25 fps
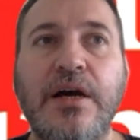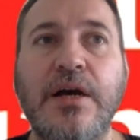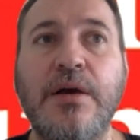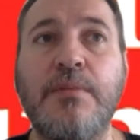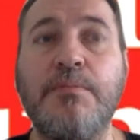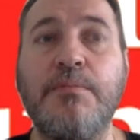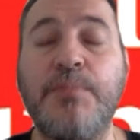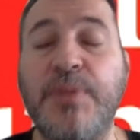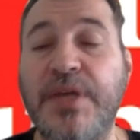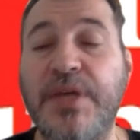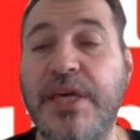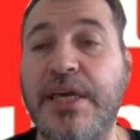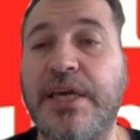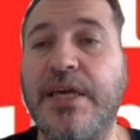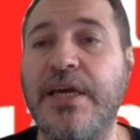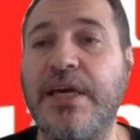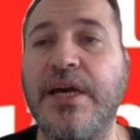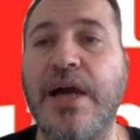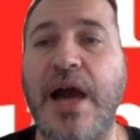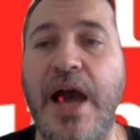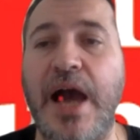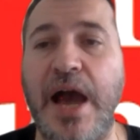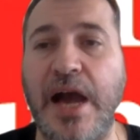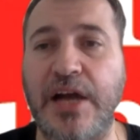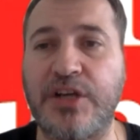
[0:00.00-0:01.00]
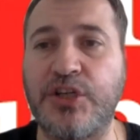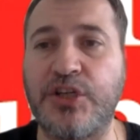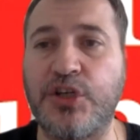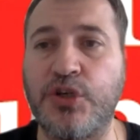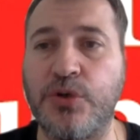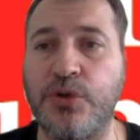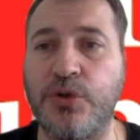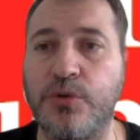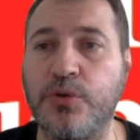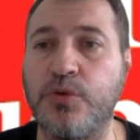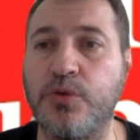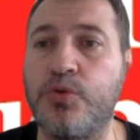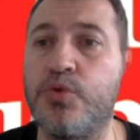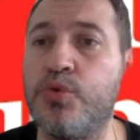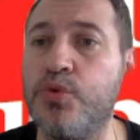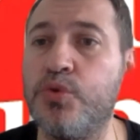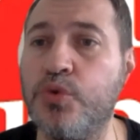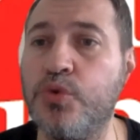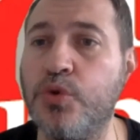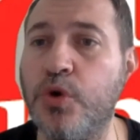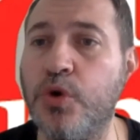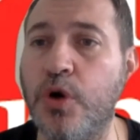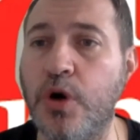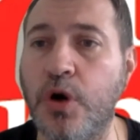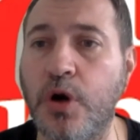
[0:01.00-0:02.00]
big action
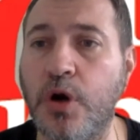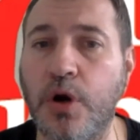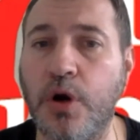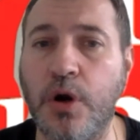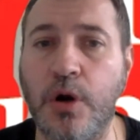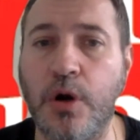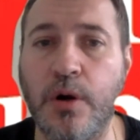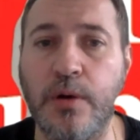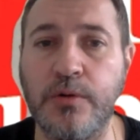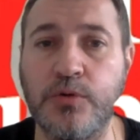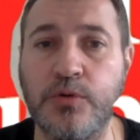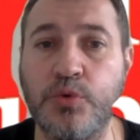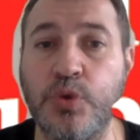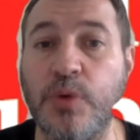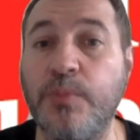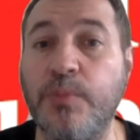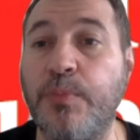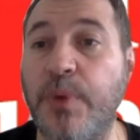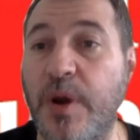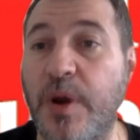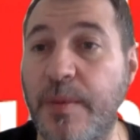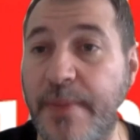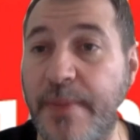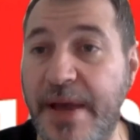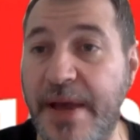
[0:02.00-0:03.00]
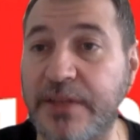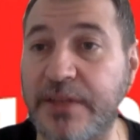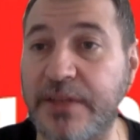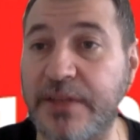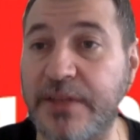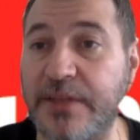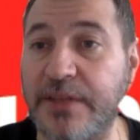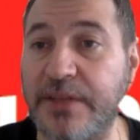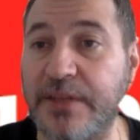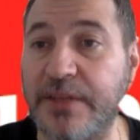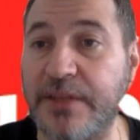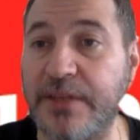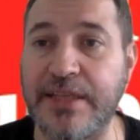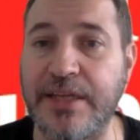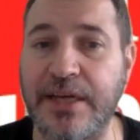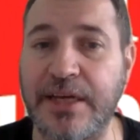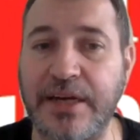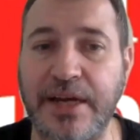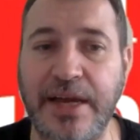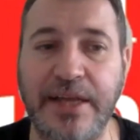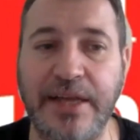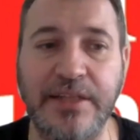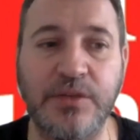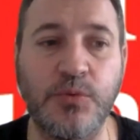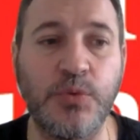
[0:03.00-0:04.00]
to implement
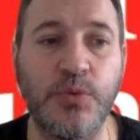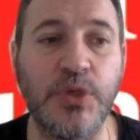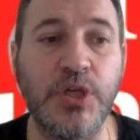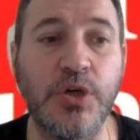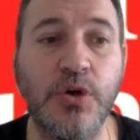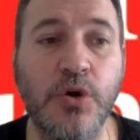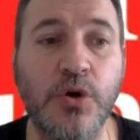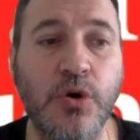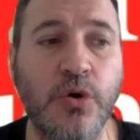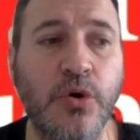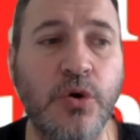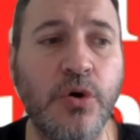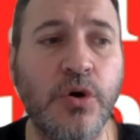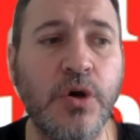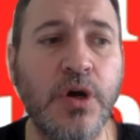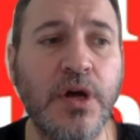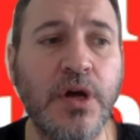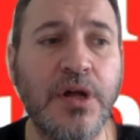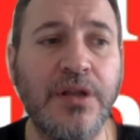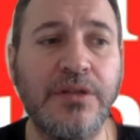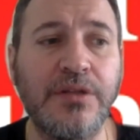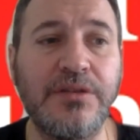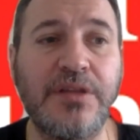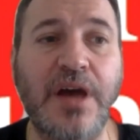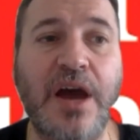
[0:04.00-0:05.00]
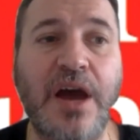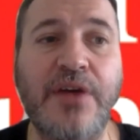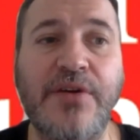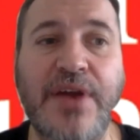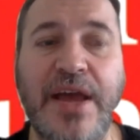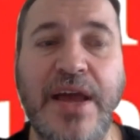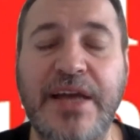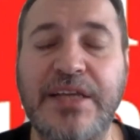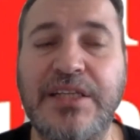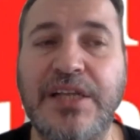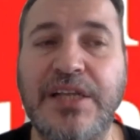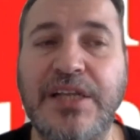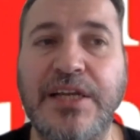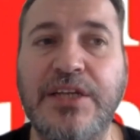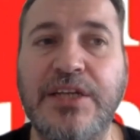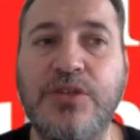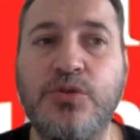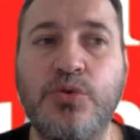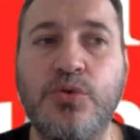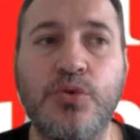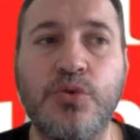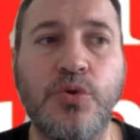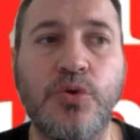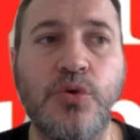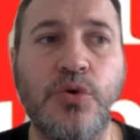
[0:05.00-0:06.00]
together, and we go directly
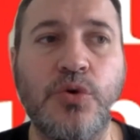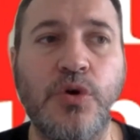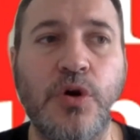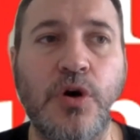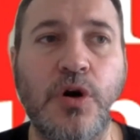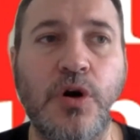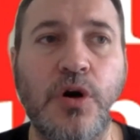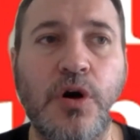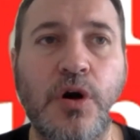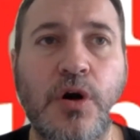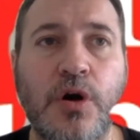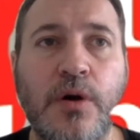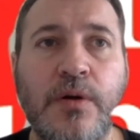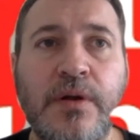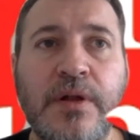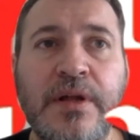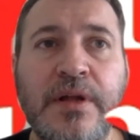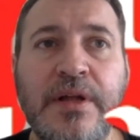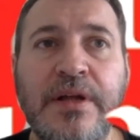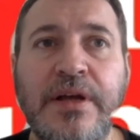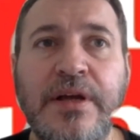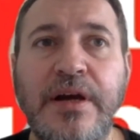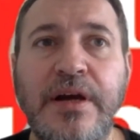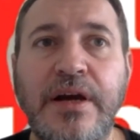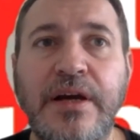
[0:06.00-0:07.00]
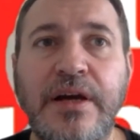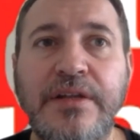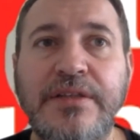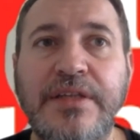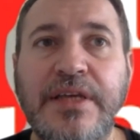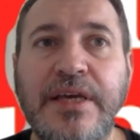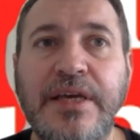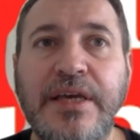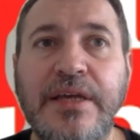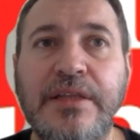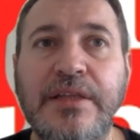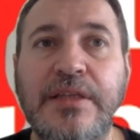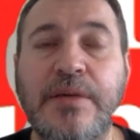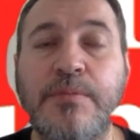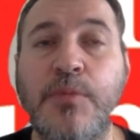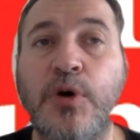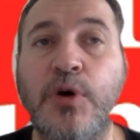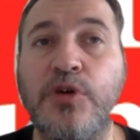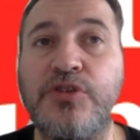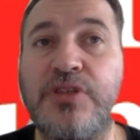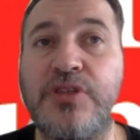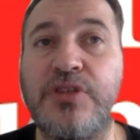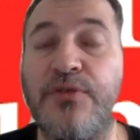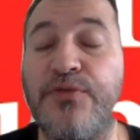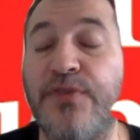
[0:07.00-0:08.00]
to the
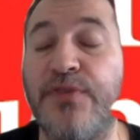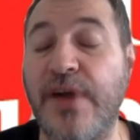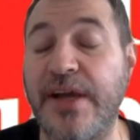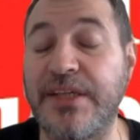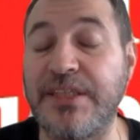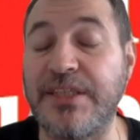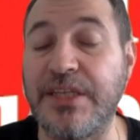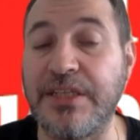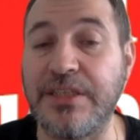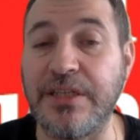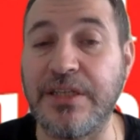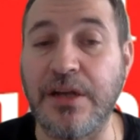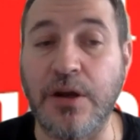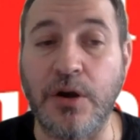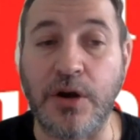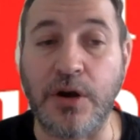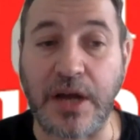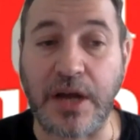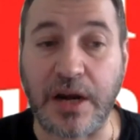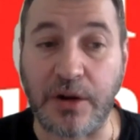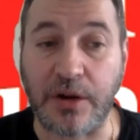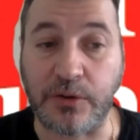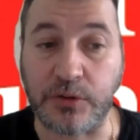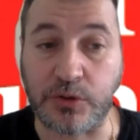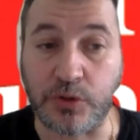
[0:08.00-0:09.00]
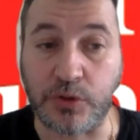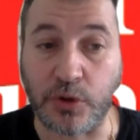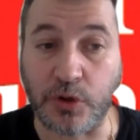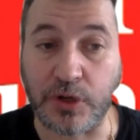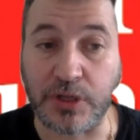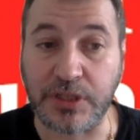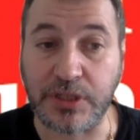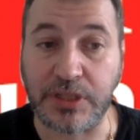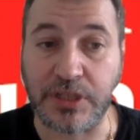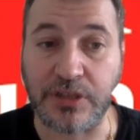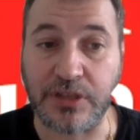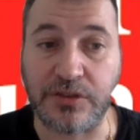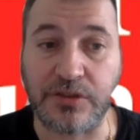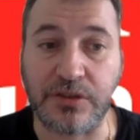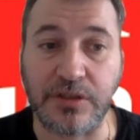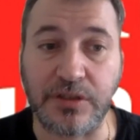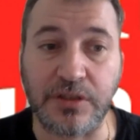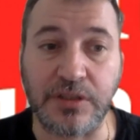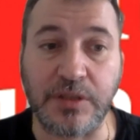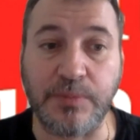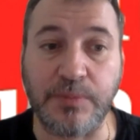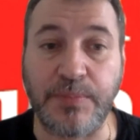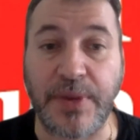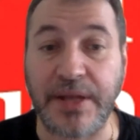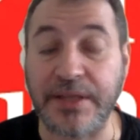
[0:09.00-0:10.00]
most affected local authorities,
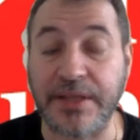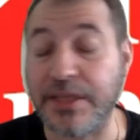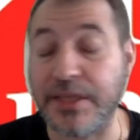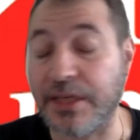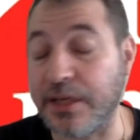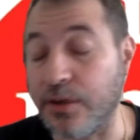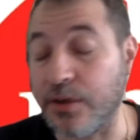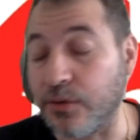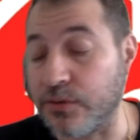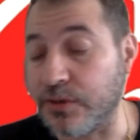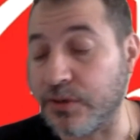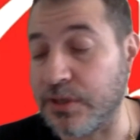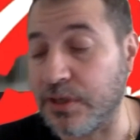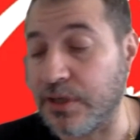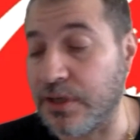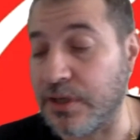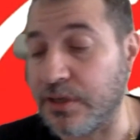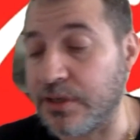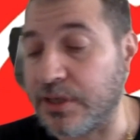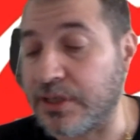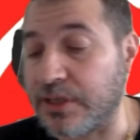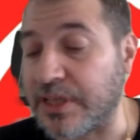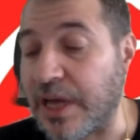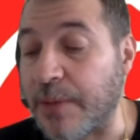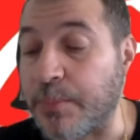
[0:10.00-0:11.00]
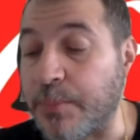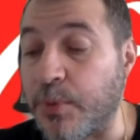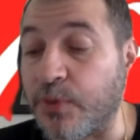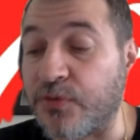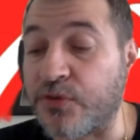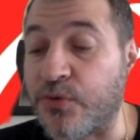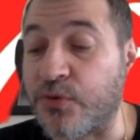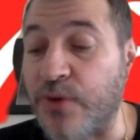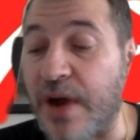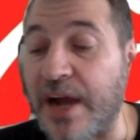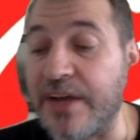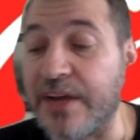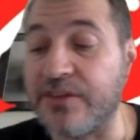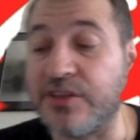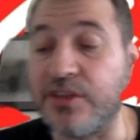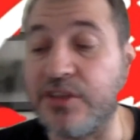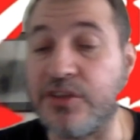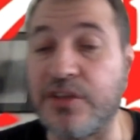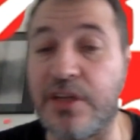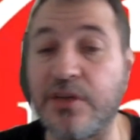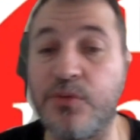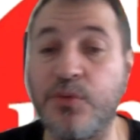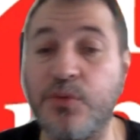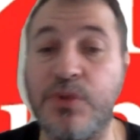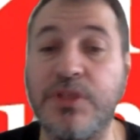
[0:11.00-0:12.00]
depending on the type of crisis,
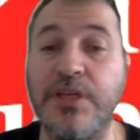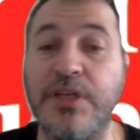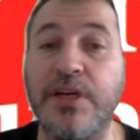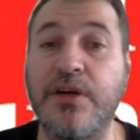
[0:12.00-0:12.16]
and with